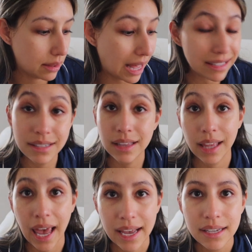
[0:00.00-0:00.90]
that's the
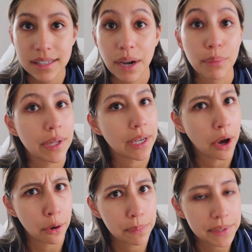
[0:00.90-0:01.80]
case. I really
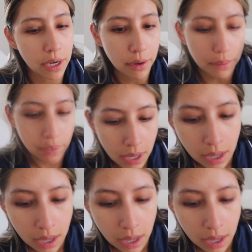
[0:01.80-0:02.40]
hope so.